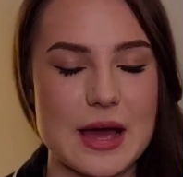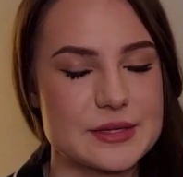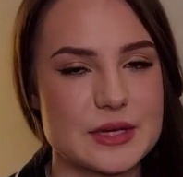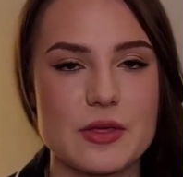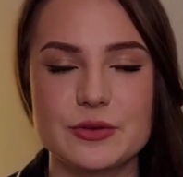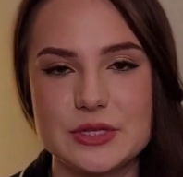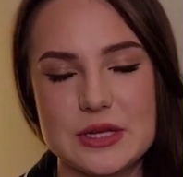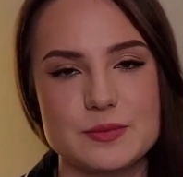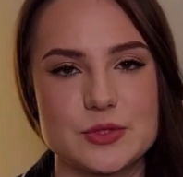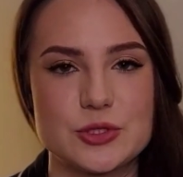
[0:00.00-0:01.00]
ask other
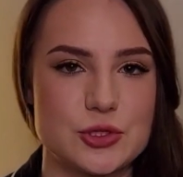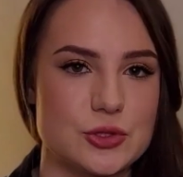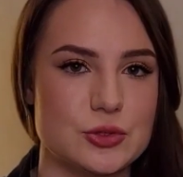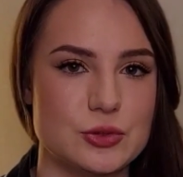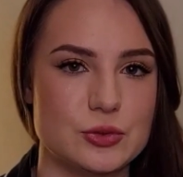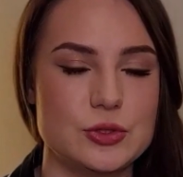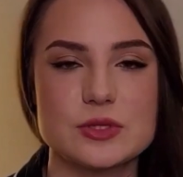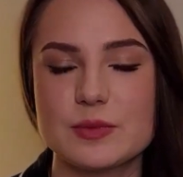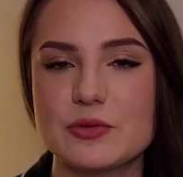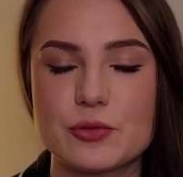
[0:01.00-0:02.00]
teams to do
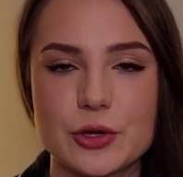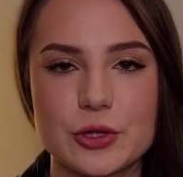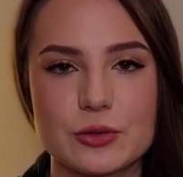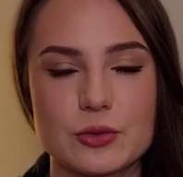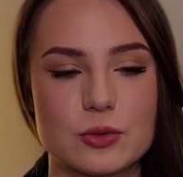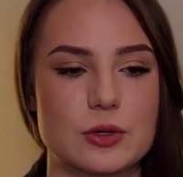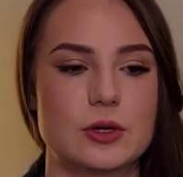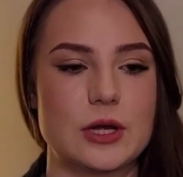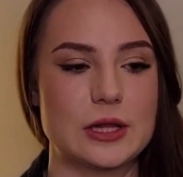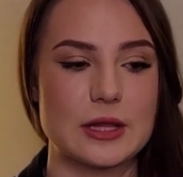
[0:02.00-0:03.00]
something for you
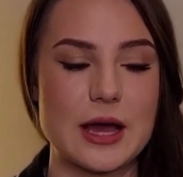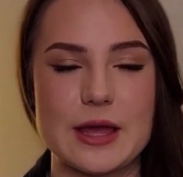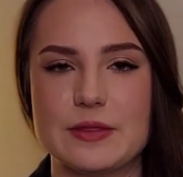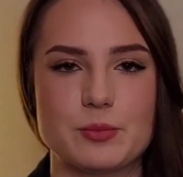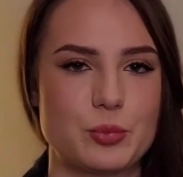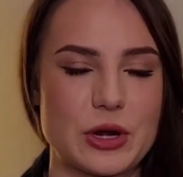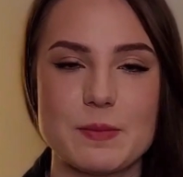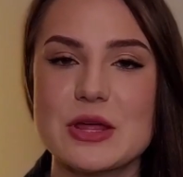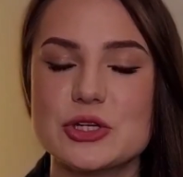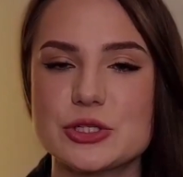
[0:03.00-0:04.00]
or align the
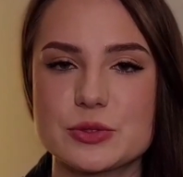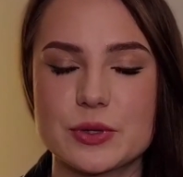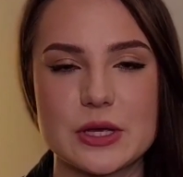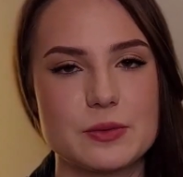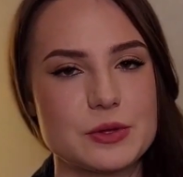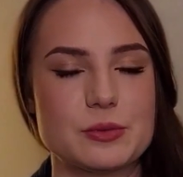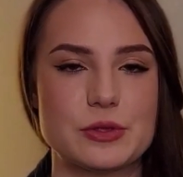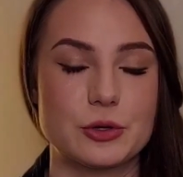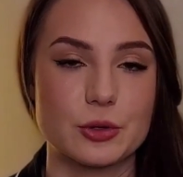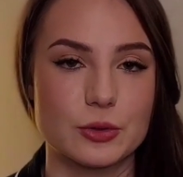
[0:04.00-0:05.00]
product managers you're working
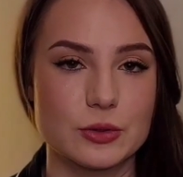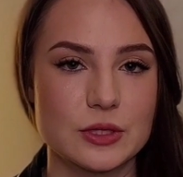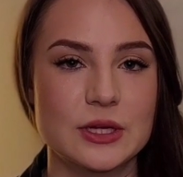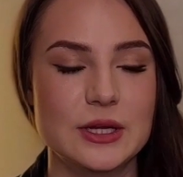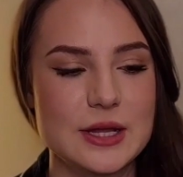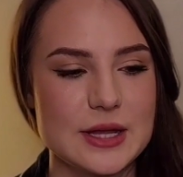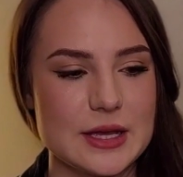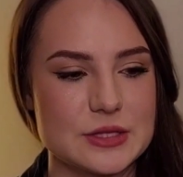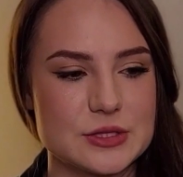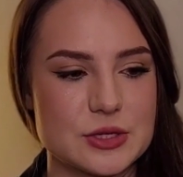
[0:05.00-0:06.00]
with your goal.
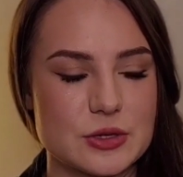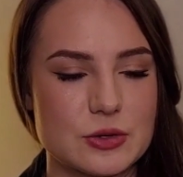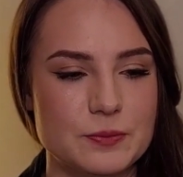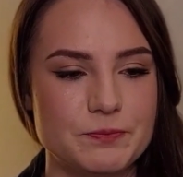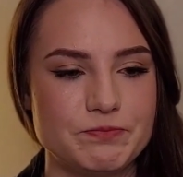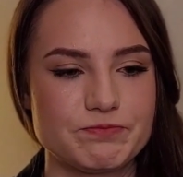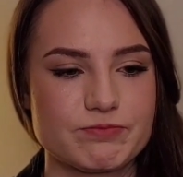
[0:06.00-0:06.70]
And so